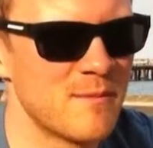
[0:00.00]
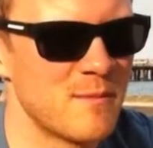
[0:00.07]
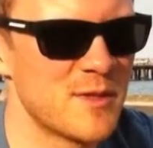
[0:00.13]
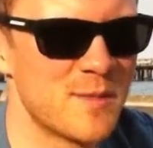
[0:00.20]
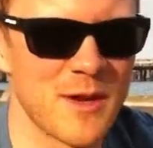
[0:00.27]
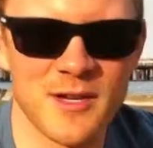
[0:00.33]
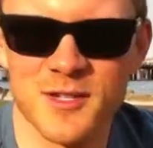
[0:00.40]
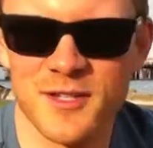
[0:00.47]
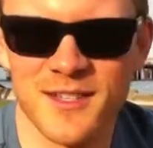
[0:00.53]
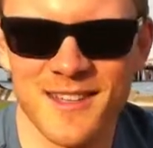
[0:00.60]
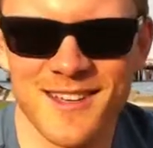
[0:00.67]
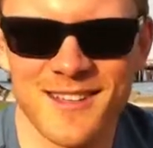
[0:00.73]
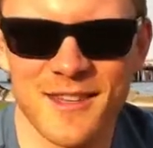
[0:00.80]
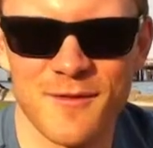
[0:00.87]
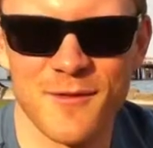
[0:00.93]

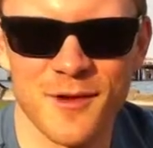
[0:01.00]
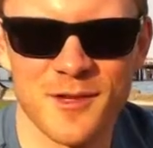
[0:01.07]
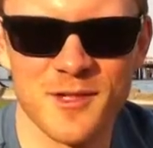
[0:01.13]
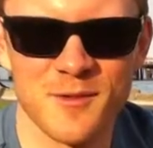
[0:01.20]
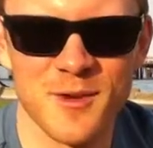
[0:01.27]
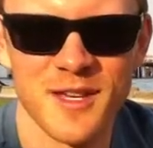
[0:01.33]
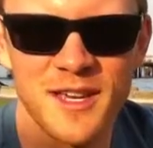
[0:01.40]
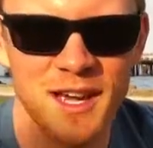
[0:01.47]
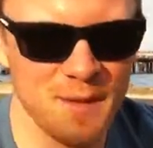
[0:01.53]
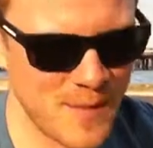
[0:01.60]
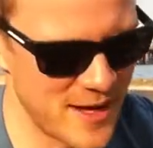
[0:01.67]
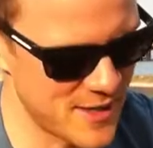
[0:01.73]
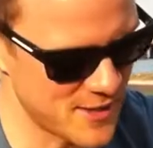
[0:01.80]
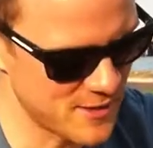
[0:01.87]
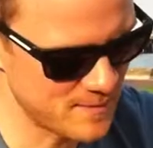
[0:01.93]
especially in the first week, I
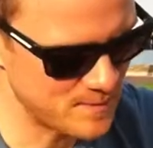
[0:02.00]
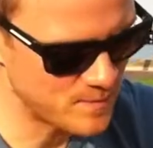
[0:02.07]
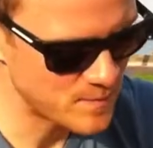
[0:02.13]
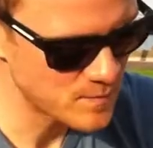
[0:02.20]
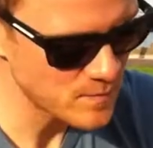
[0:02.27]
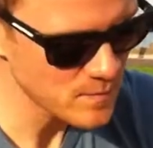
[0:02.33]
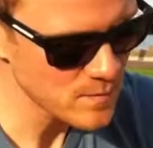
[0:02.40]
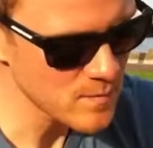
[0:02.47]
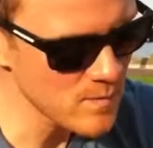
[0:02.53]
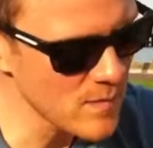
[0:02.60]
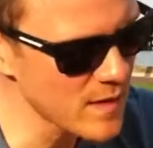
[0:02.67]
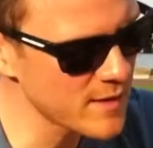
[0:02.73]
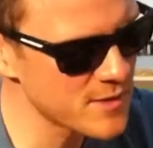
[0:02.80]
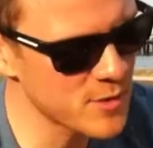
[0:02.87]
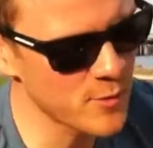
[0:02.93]
imagine.
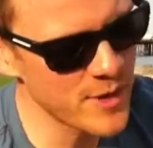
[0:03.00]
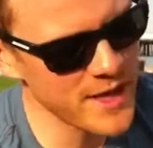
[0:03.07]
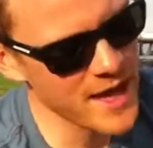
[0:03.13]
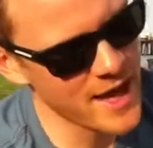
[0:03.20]
So we